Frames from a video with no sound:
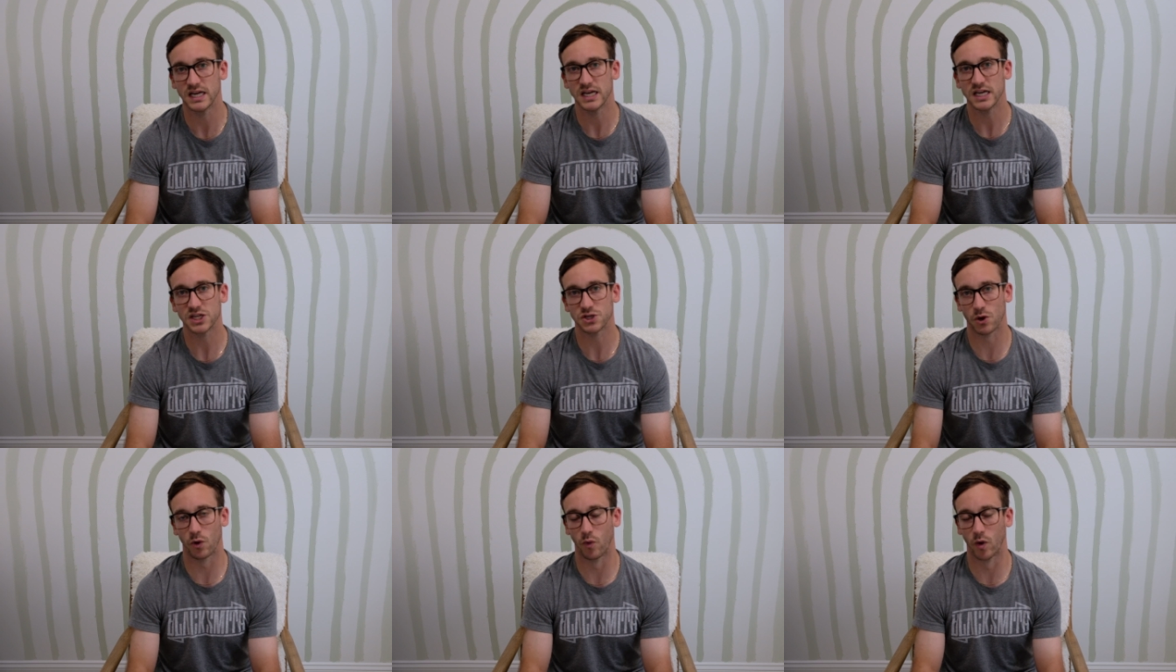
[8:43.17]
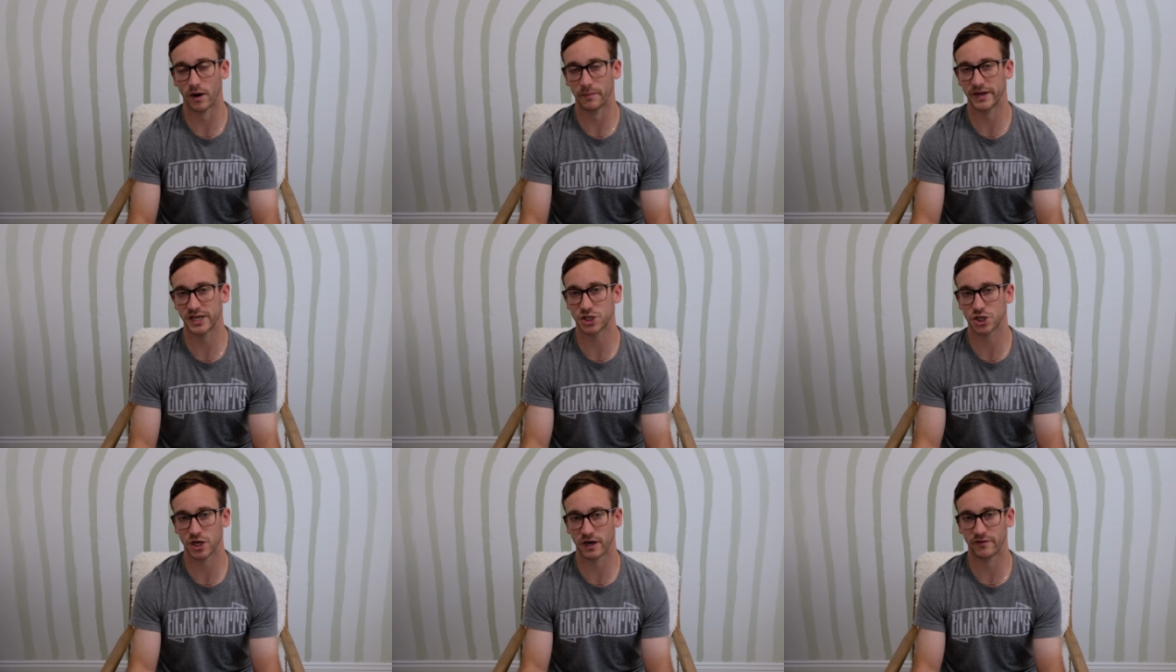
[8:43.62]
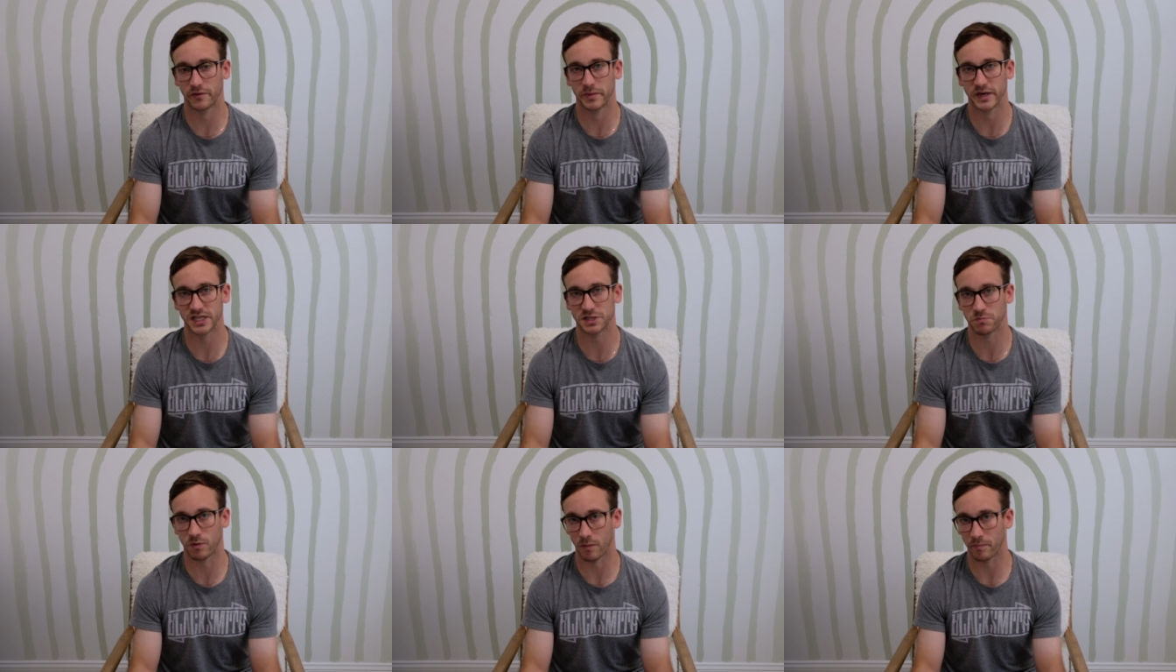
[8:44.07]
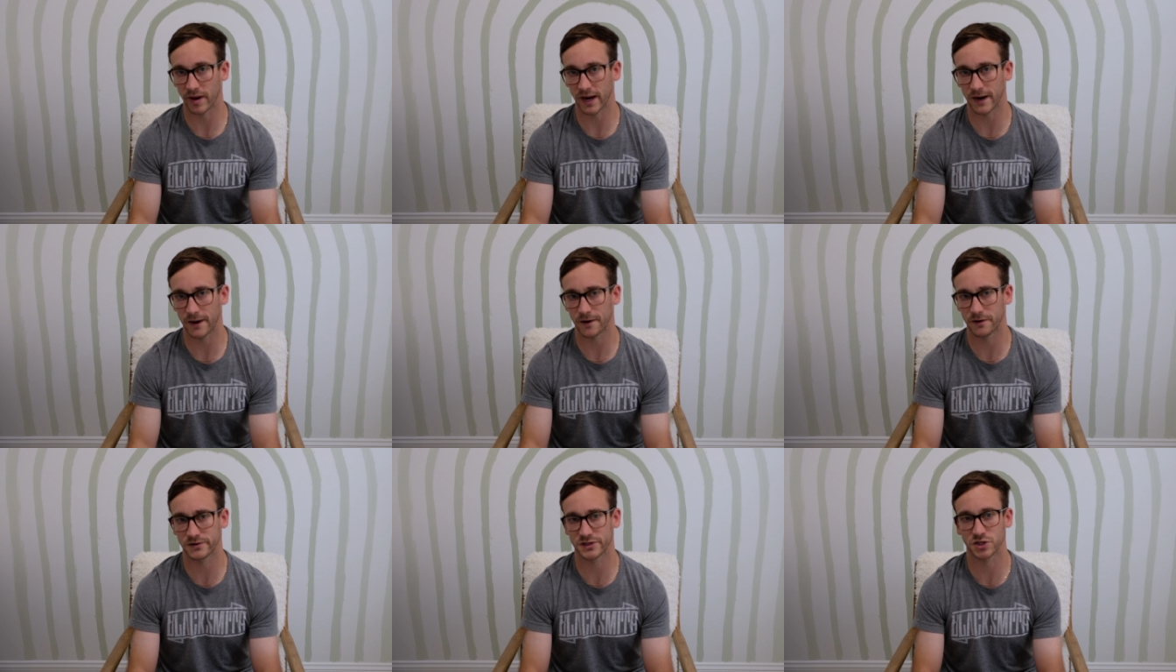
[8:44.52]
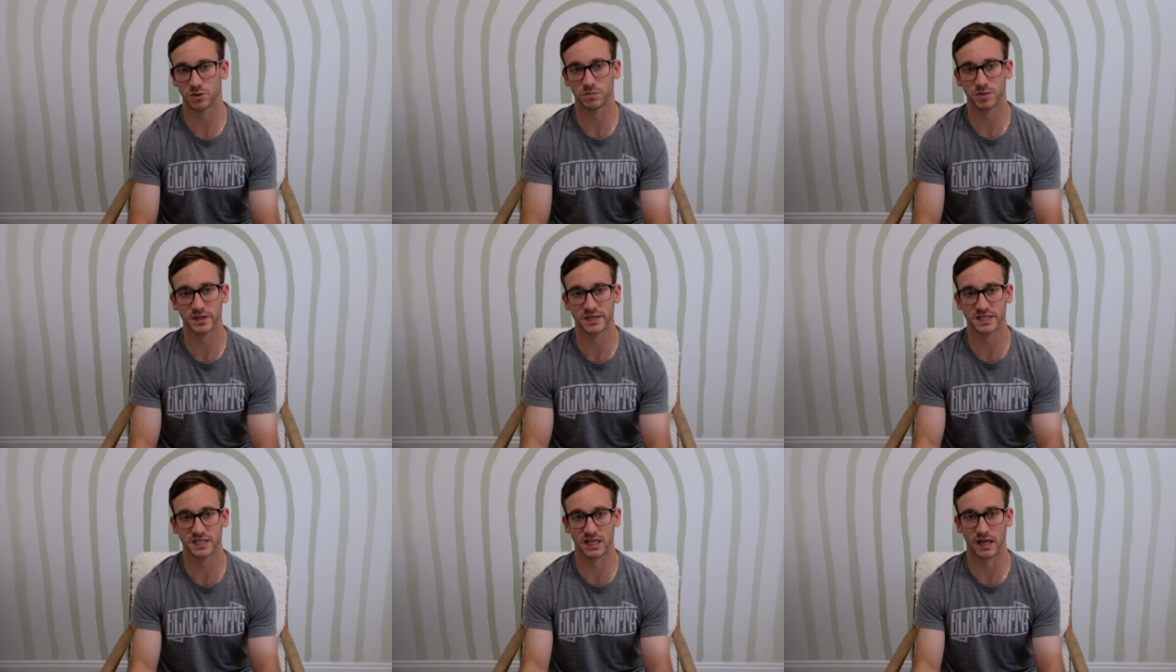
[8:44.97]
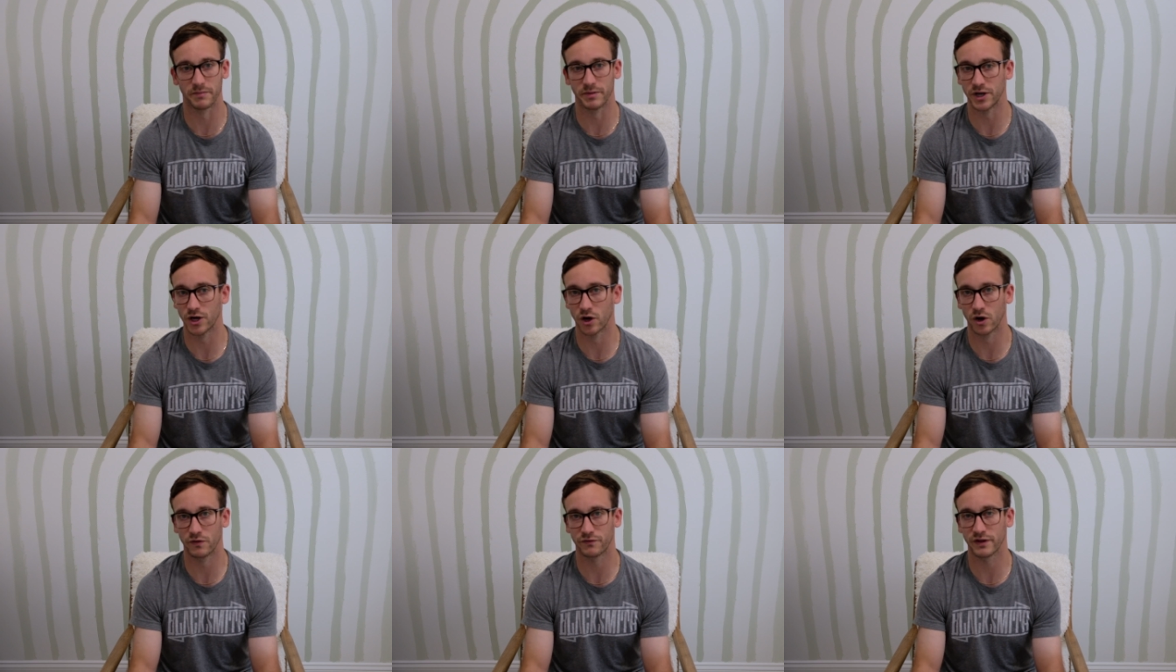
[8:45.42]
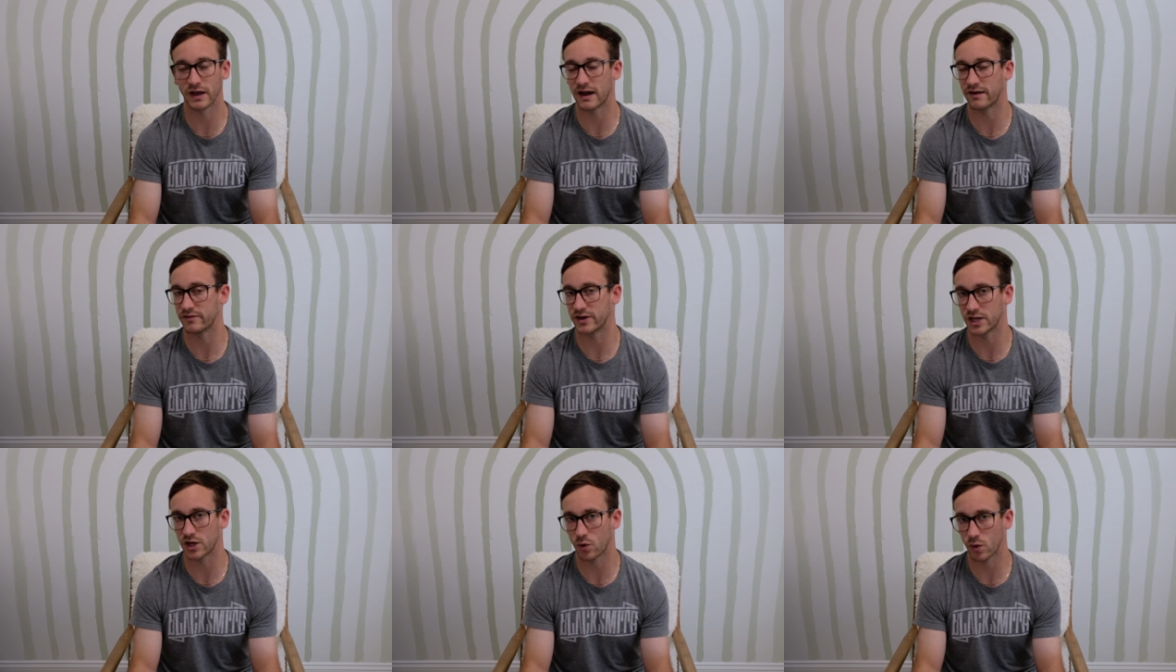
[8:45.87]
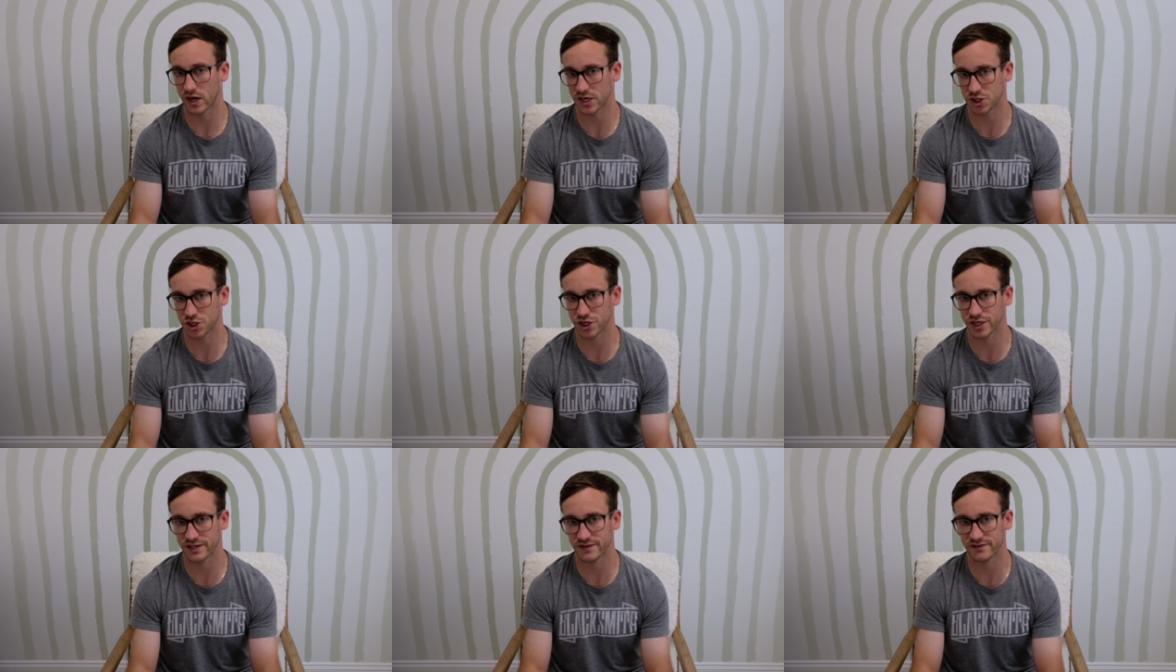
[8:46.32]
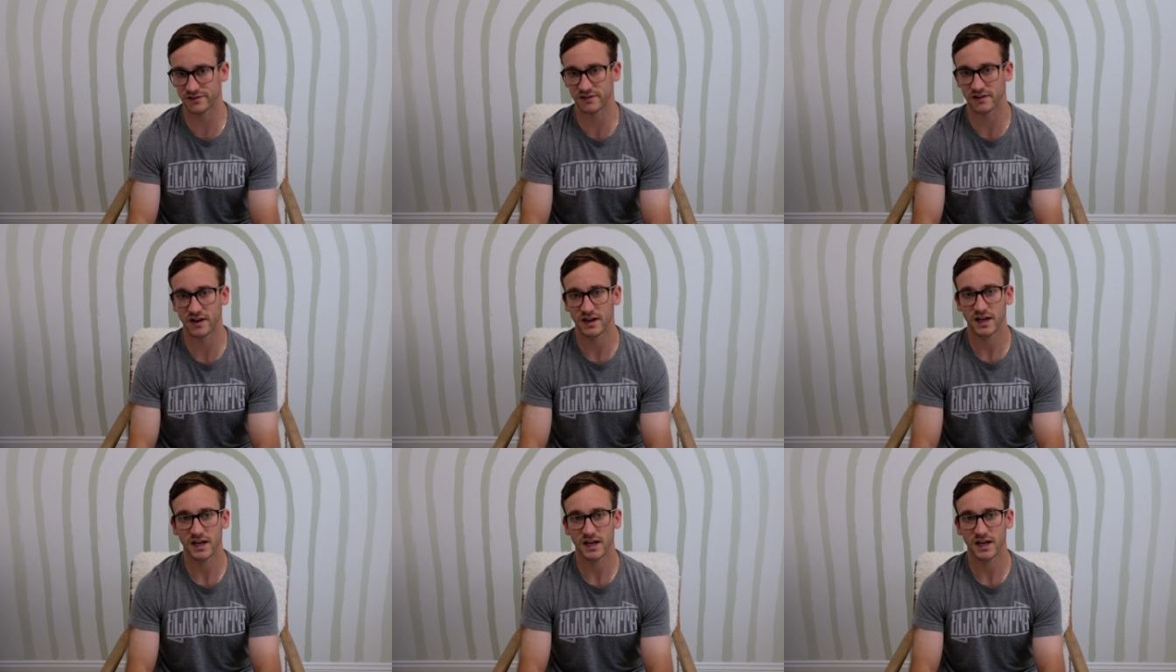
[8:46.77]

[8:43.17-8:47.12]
So I want to make sure everybody's prepared, so please let me know if you have any questions,